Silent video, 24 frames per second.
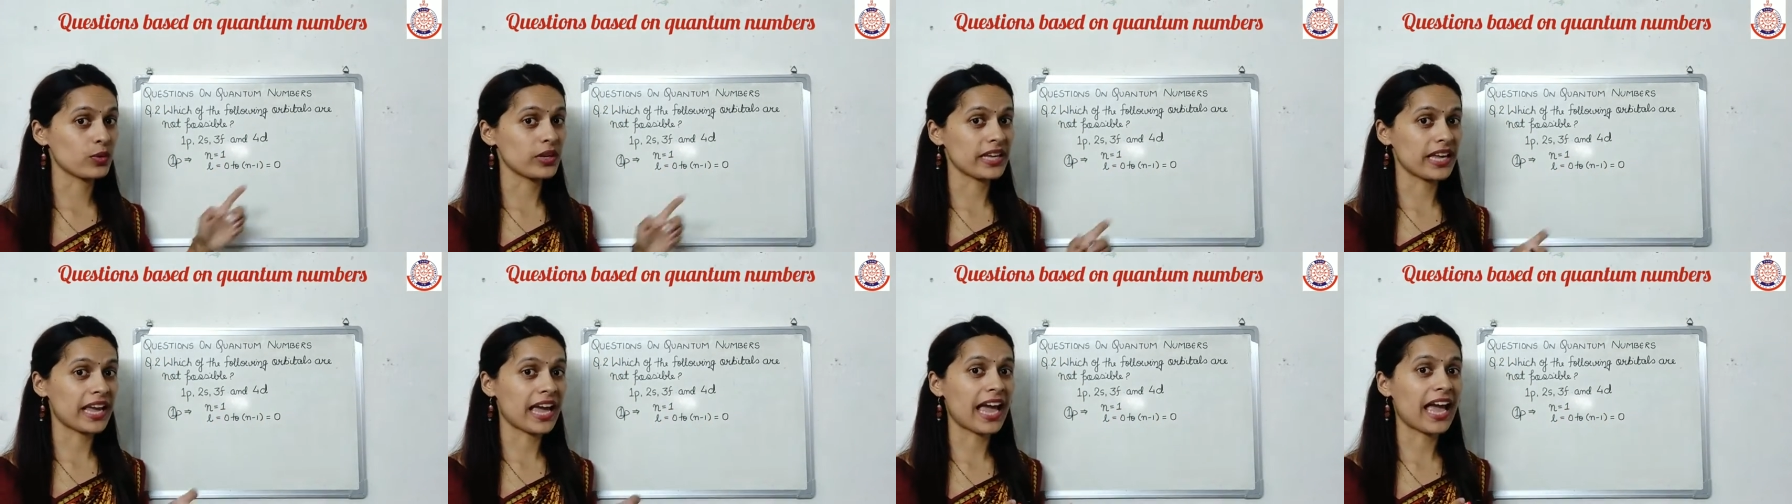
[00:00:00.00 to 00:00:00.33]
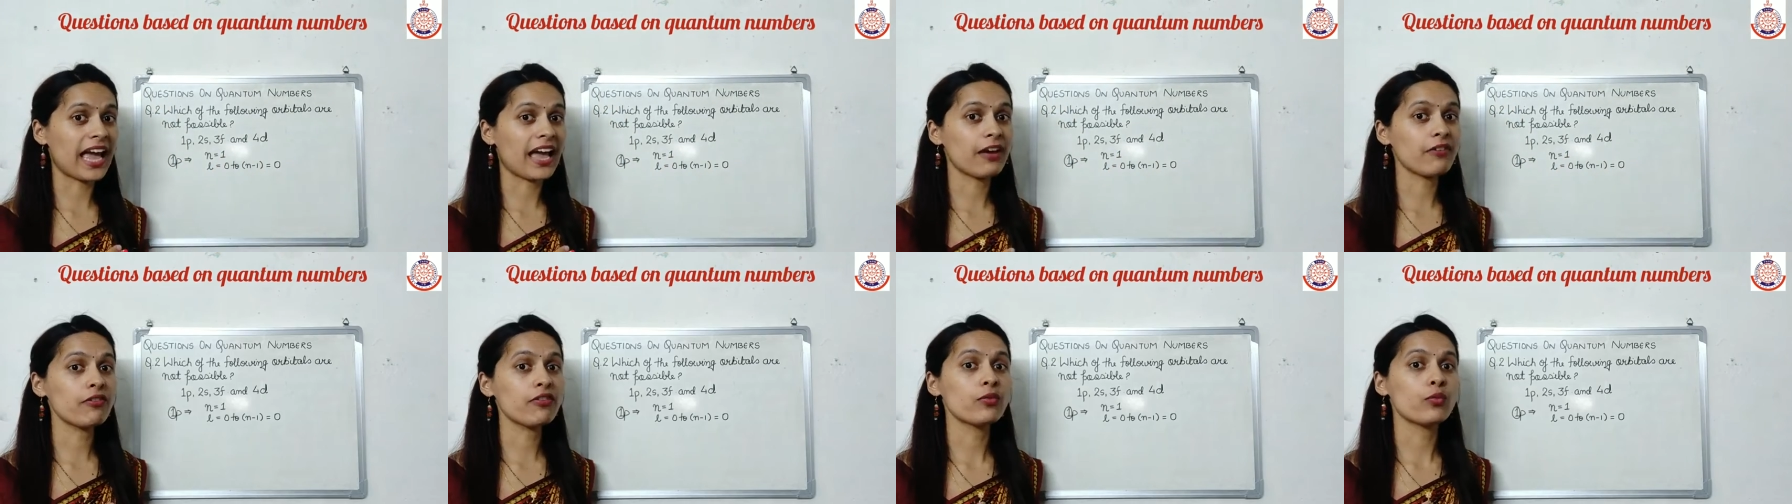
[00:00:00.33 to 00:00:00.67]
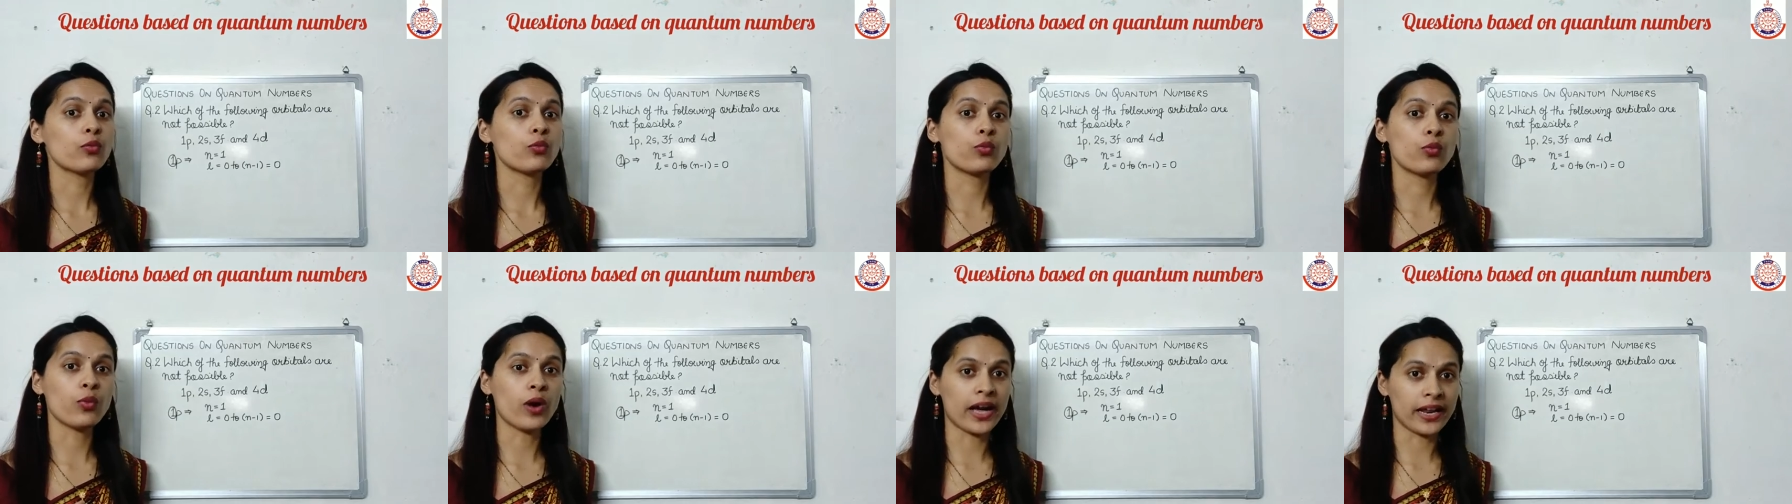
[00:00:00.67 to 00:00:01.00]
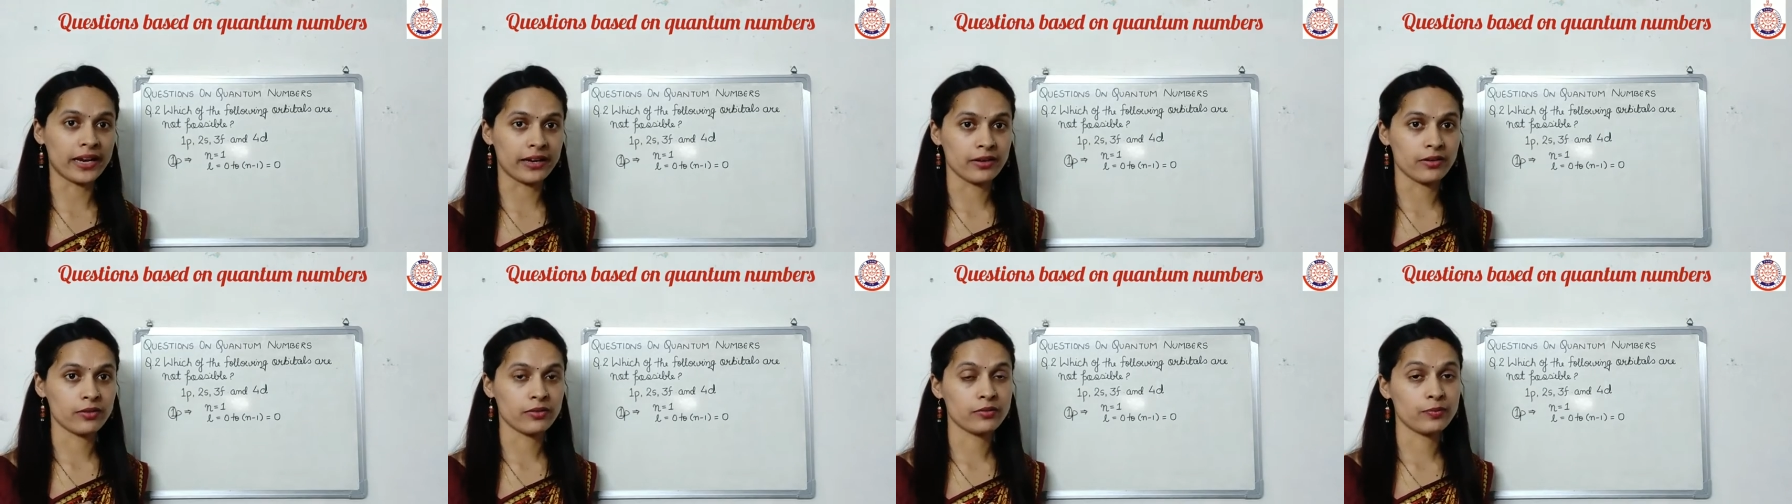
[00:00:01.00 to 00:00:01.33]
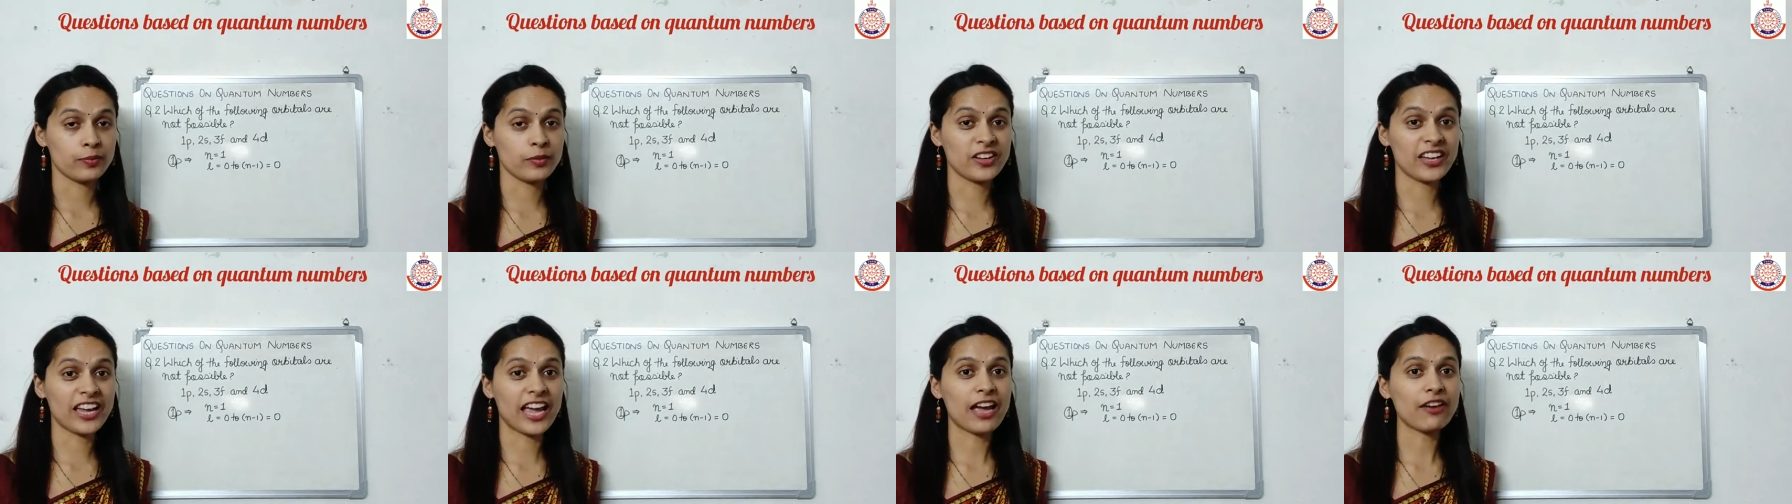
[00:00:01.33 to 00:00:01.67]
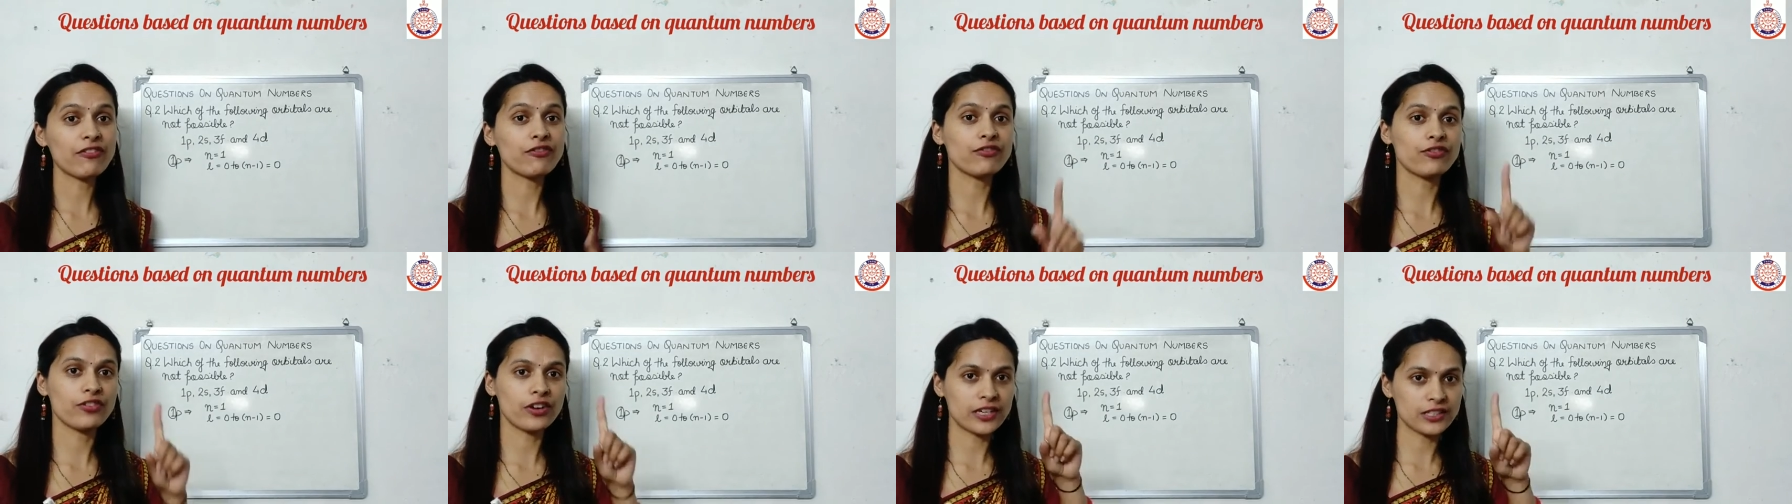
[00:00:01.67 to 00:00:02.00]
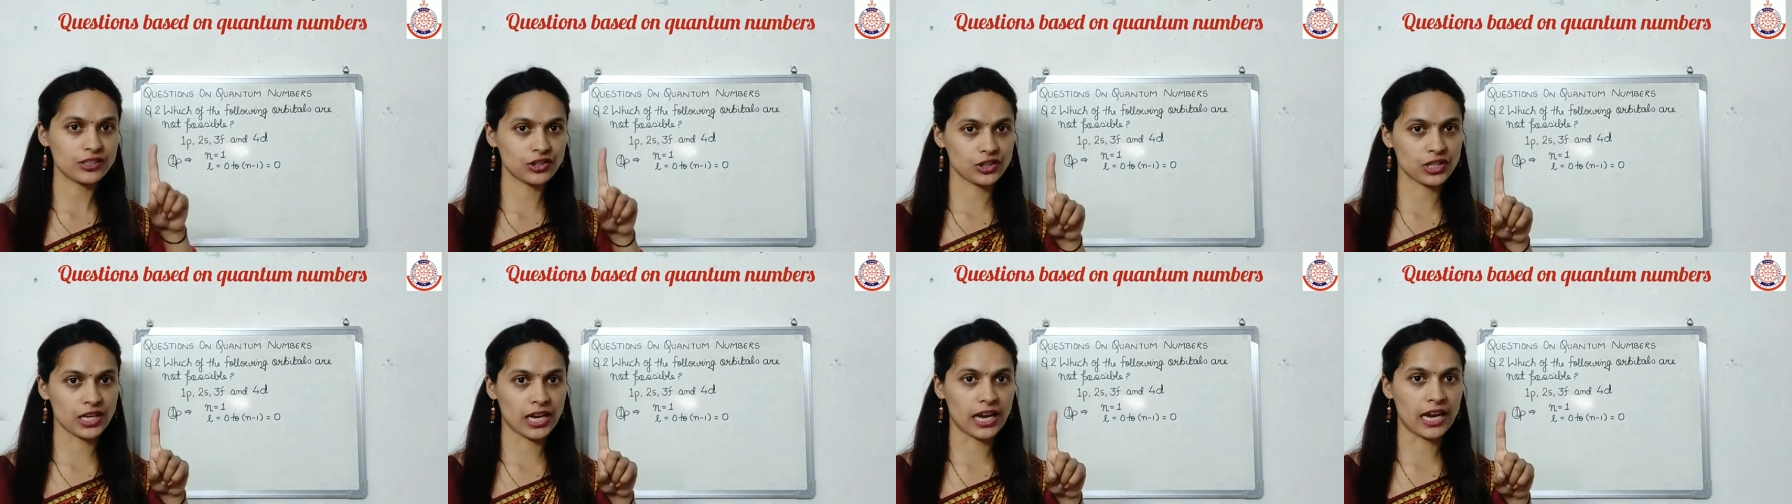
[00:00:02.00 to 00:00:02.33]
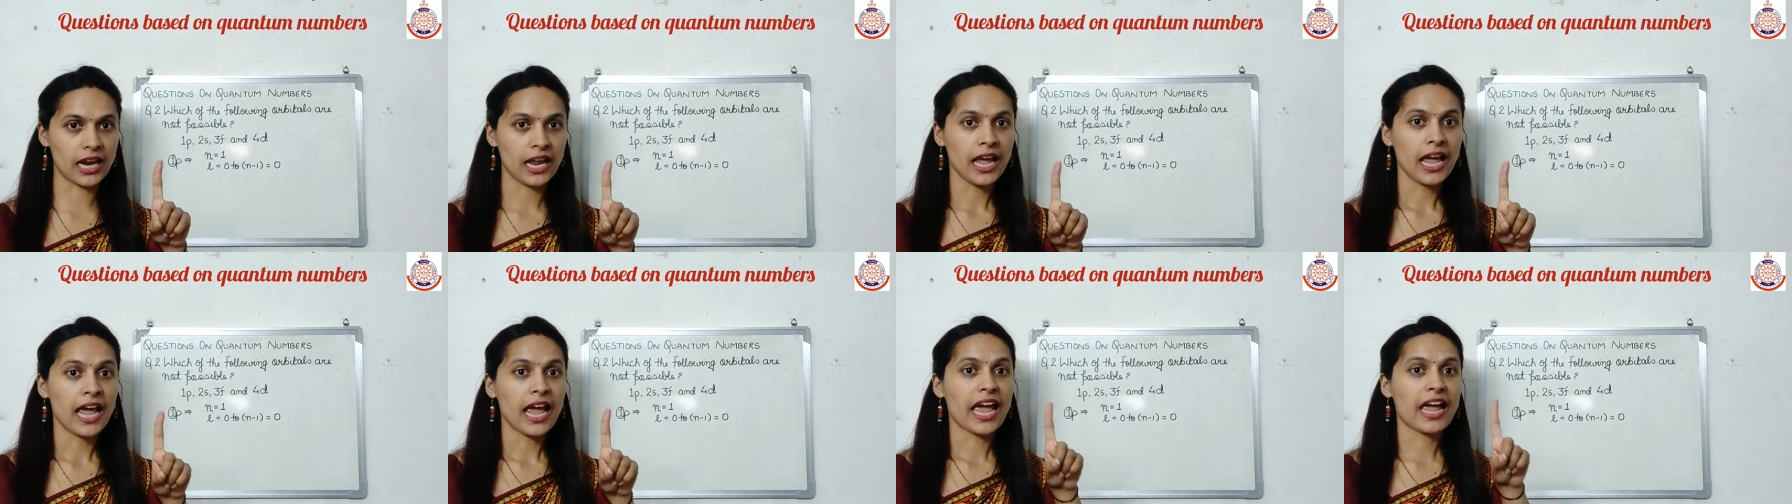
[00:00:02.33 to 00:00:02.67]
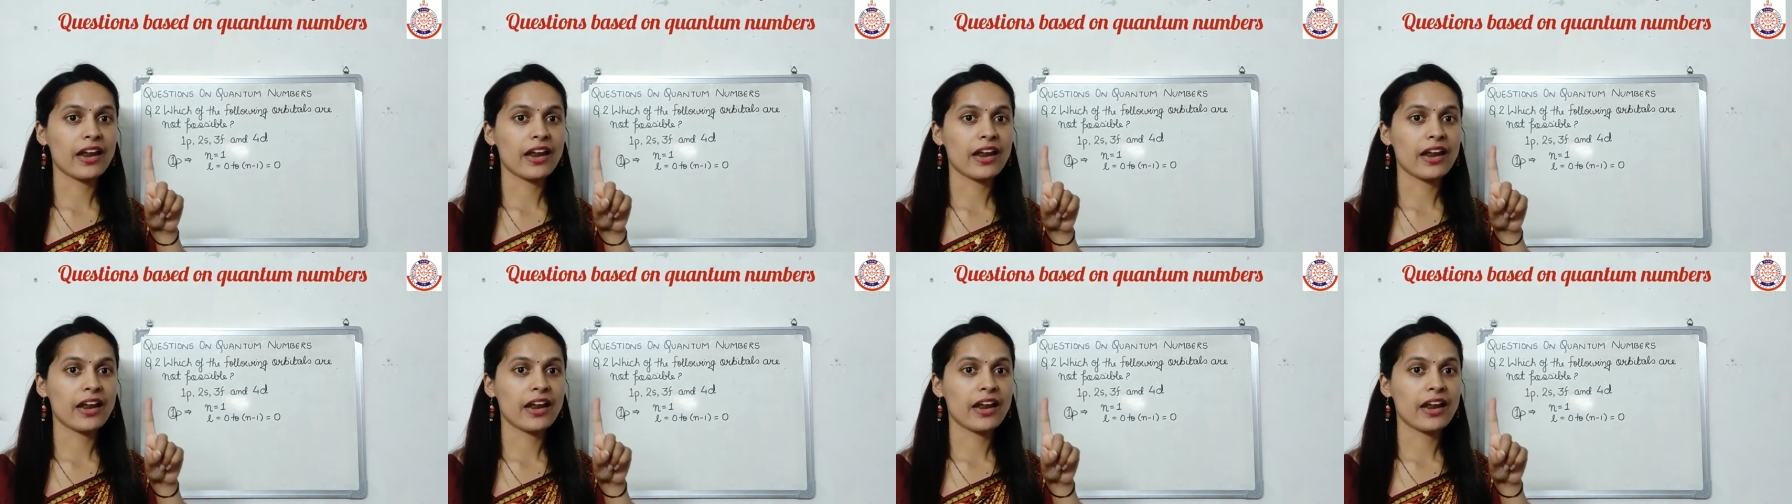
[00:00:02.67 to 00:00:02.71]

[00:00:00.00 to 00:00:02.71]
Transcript: we have 1. We have first shell.